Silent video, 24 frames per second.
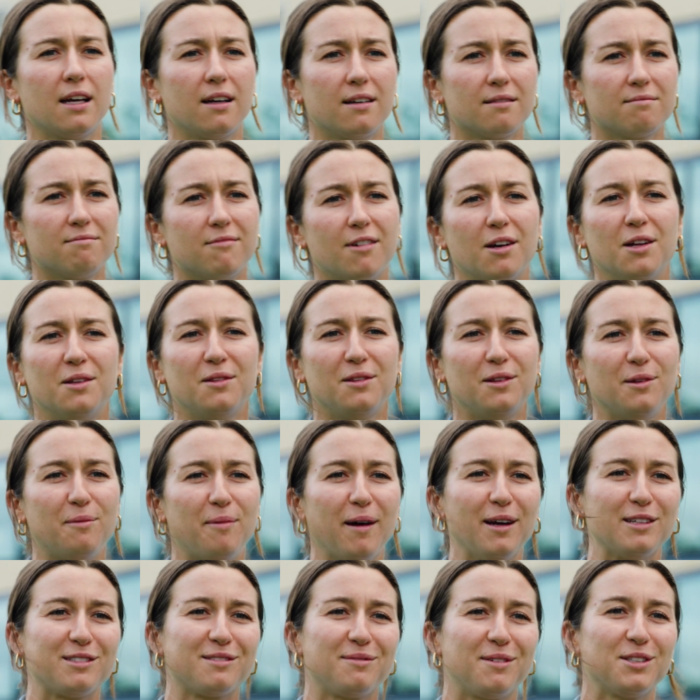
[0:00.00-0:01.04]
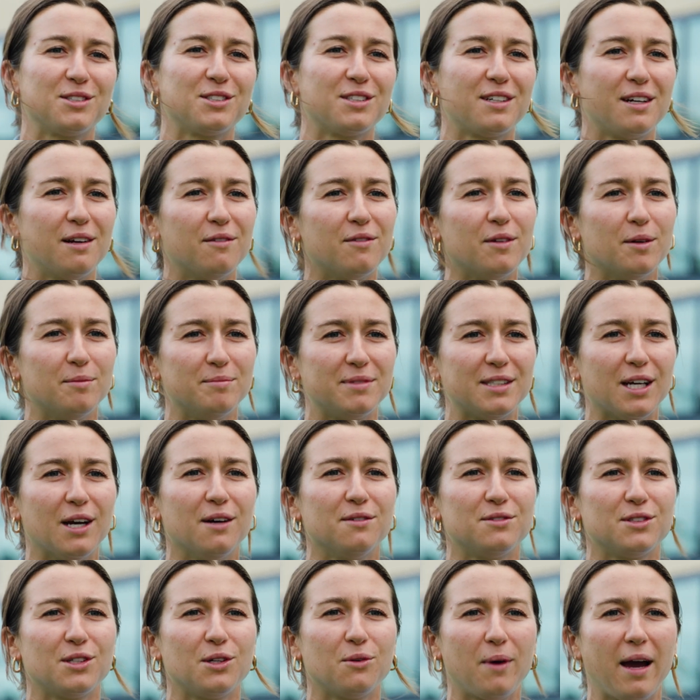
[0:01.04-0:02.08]
like the best version of
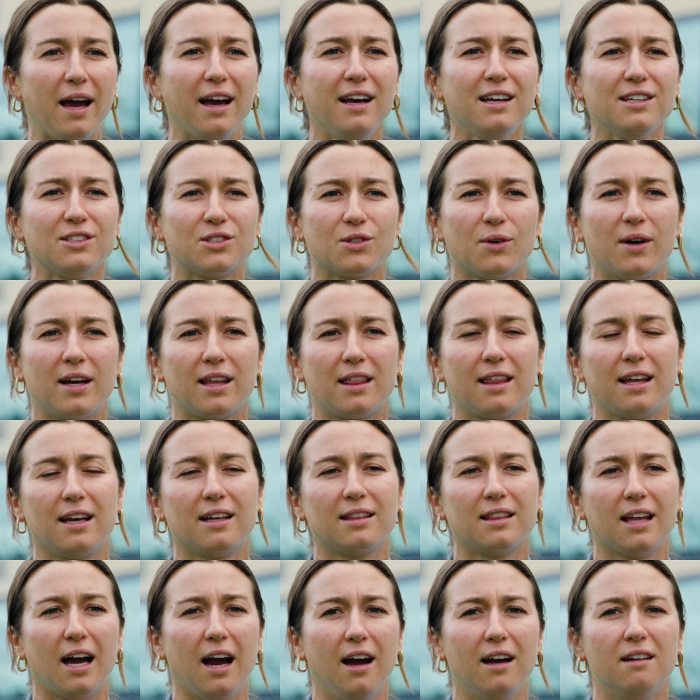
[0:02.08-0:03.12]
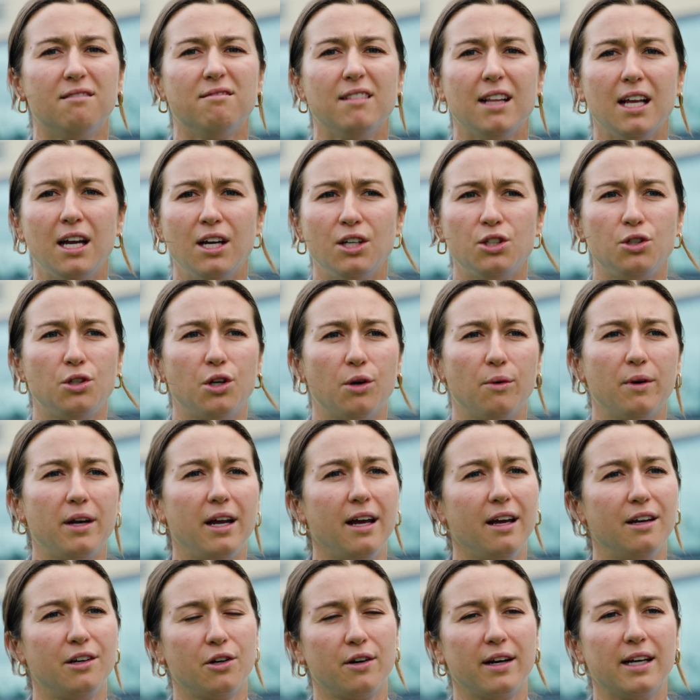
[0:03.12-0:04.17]
themselves in a way, so I think that you don't want
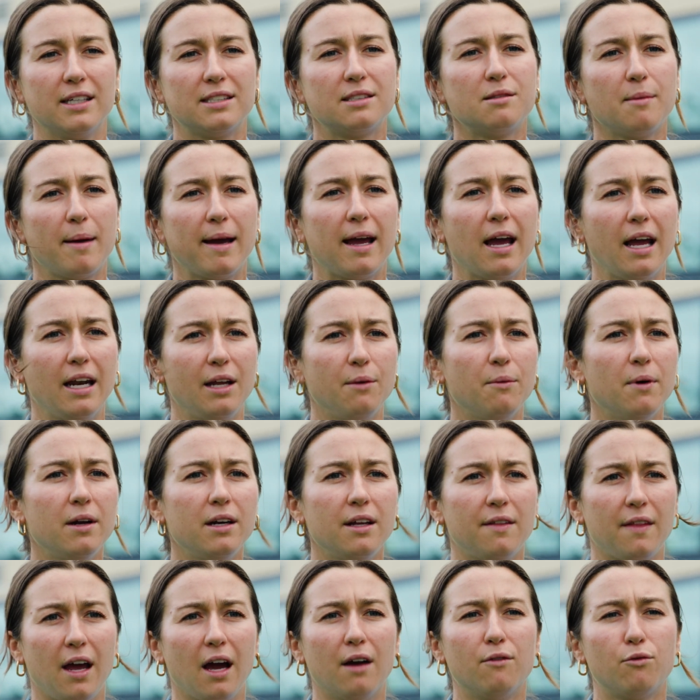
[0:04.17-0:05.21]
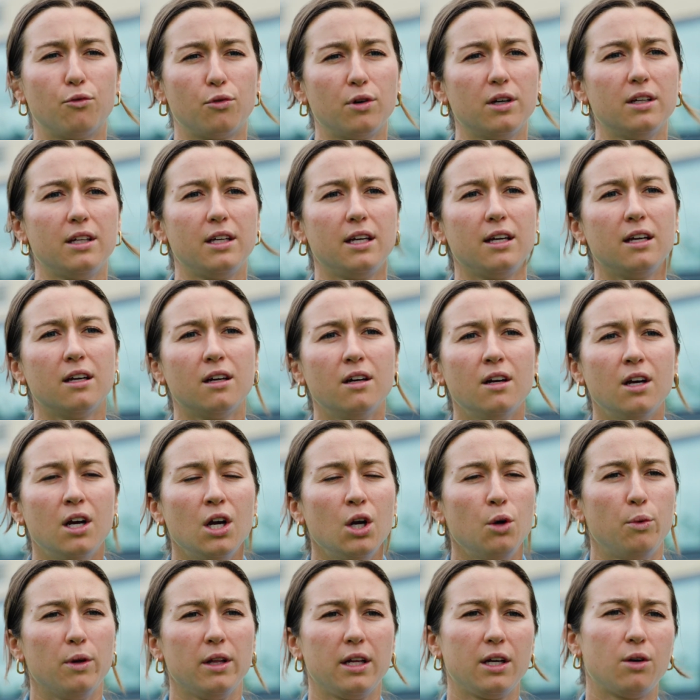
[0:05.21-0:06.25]
to underestimate anyone, and they have really,
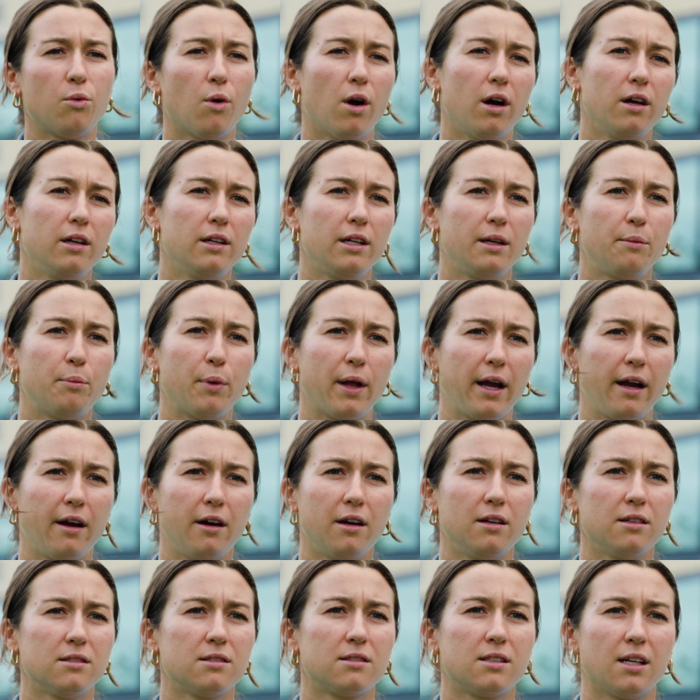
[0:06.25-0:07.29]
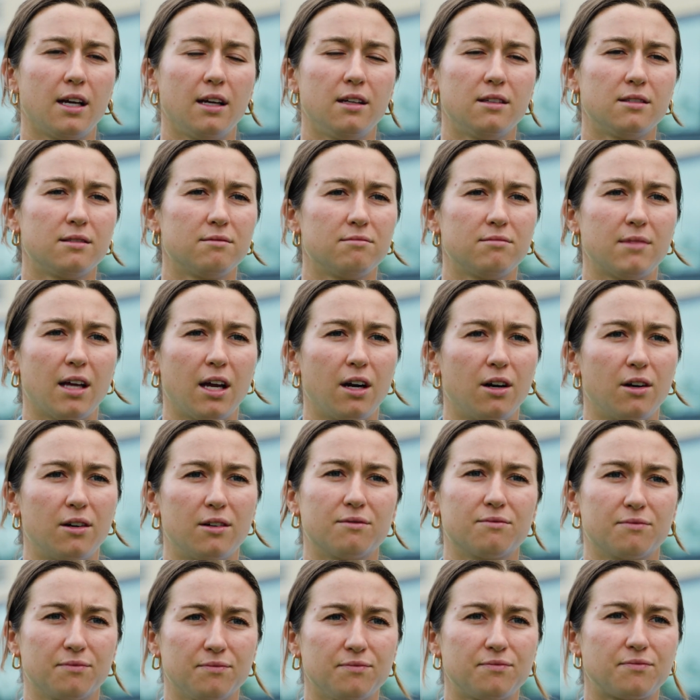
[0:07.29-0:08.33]
really quality players and that
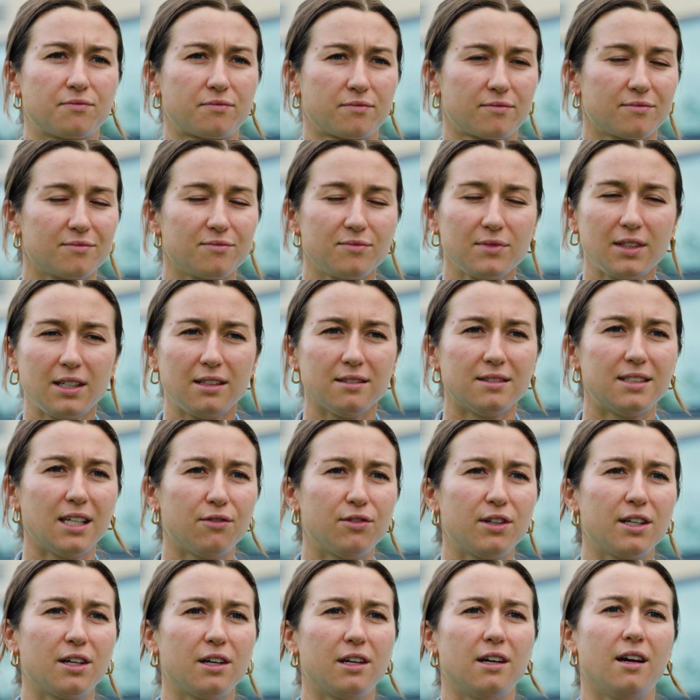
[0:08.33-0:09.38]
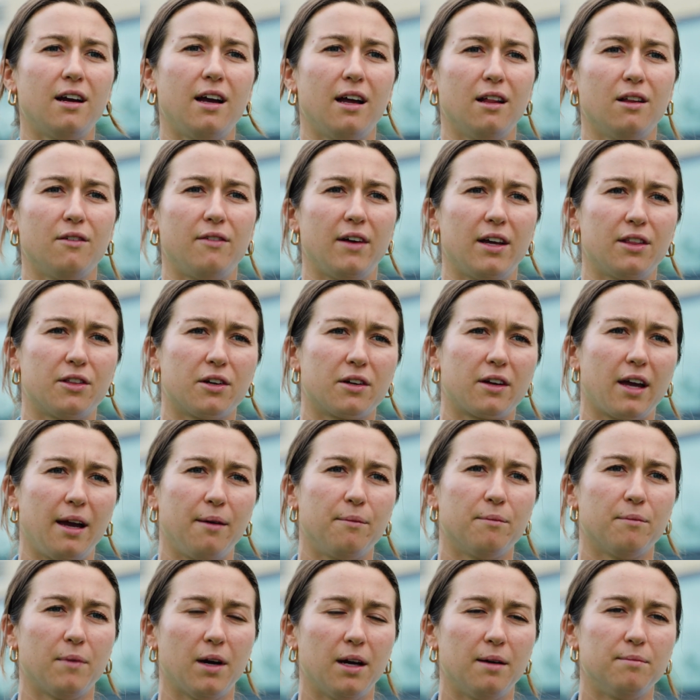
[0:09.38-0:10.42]
are definitely going to elevate their
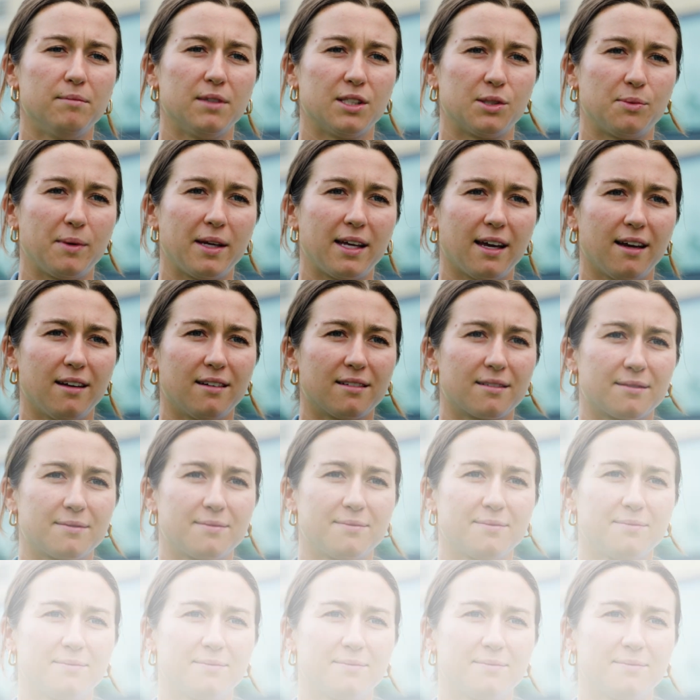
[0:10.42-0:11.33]
game this weekend.